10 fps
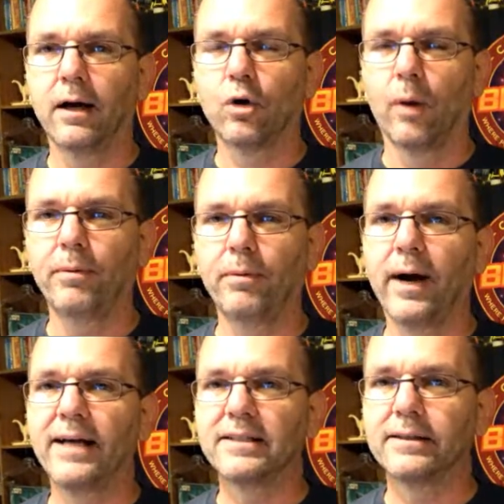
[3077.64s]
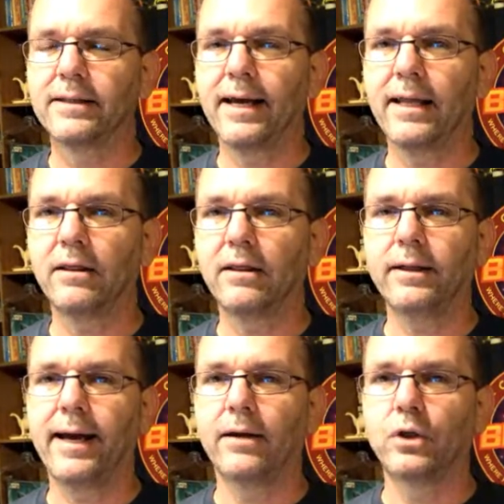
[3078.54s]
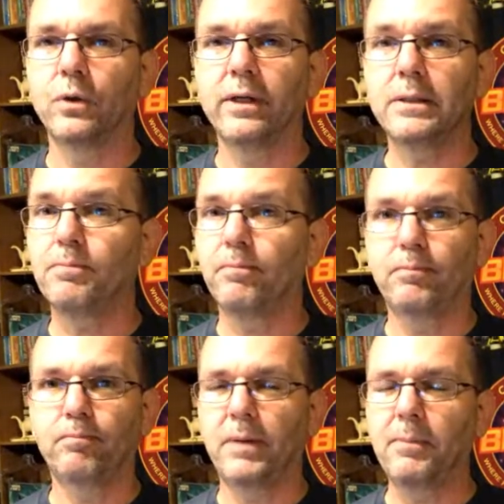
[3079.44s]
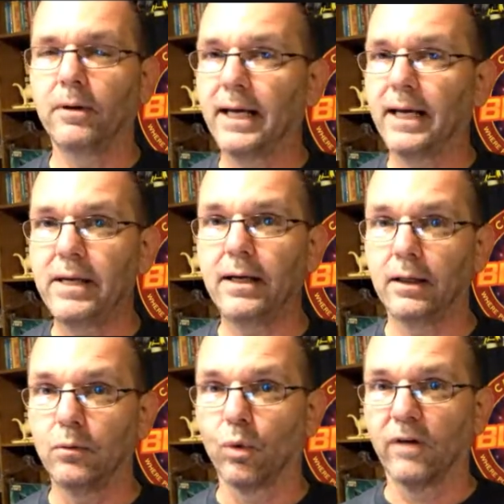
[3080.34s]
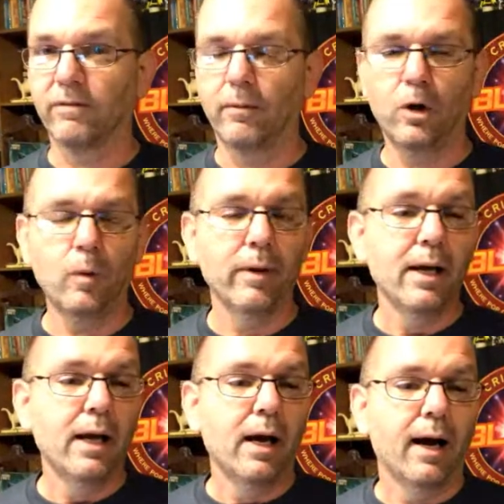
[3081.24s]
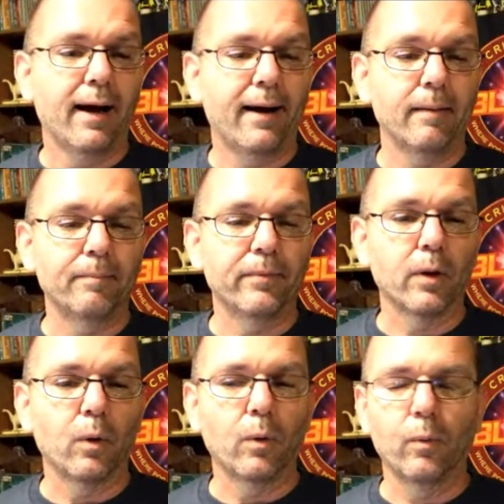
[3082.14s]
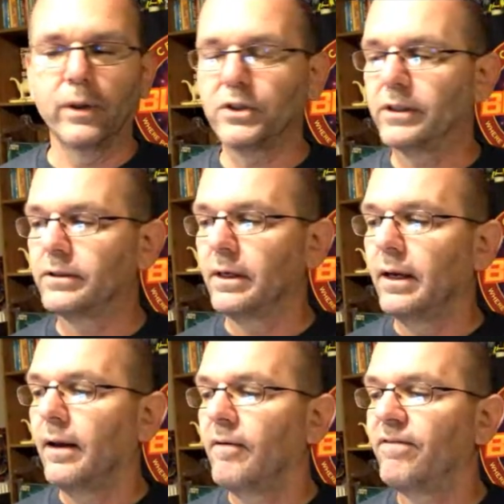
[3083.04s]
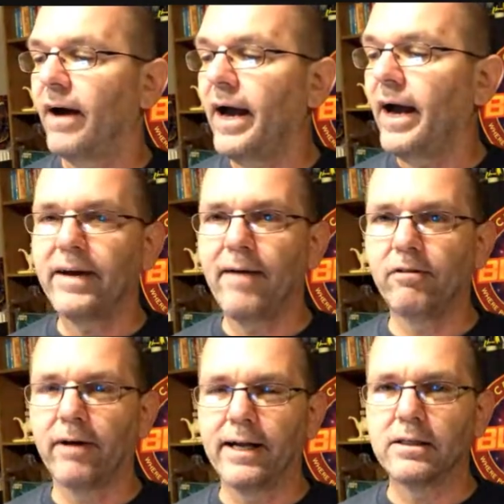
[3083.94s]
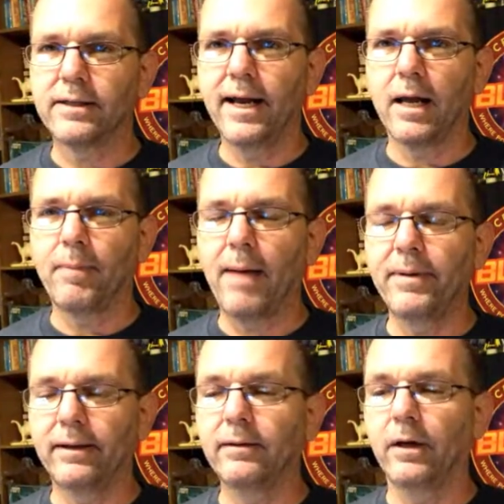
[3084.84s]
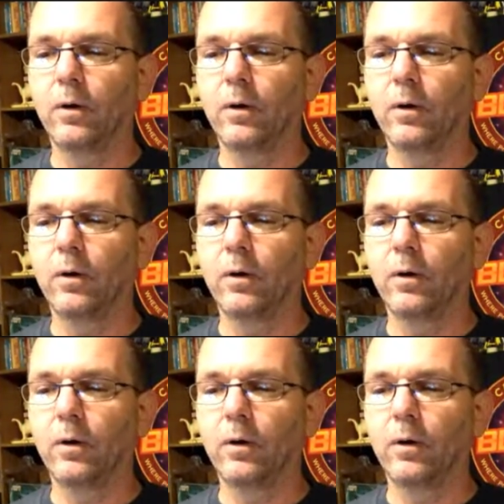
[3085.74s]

corporate-wise as they thought they had to. These people like me can work from home, which is fine if I have the right setup. I've been,